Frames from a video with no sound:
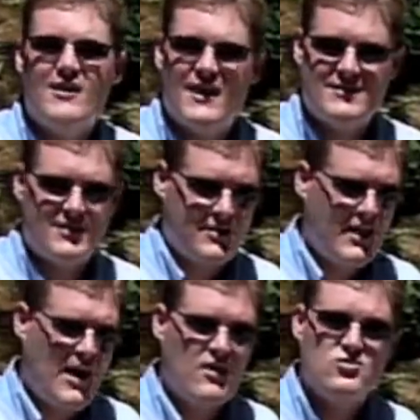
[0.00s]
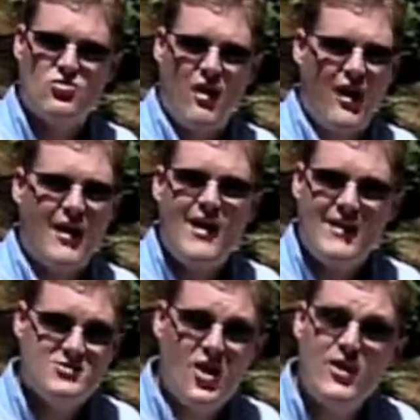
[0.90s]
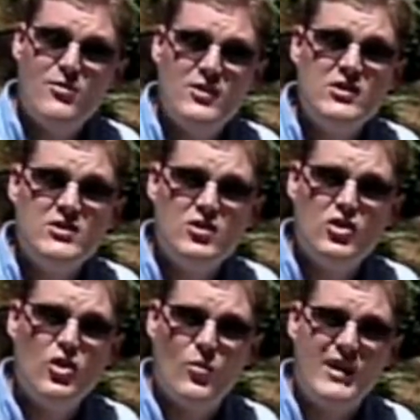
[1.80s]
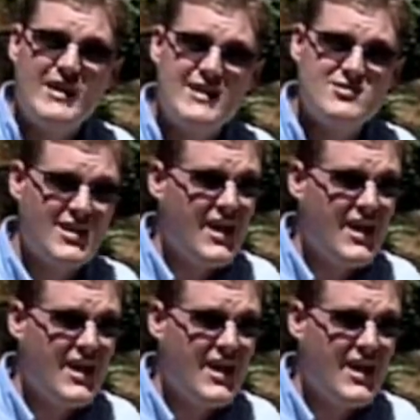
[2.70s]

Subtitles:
Let the thing air dry. That's all you really need to do, and it gets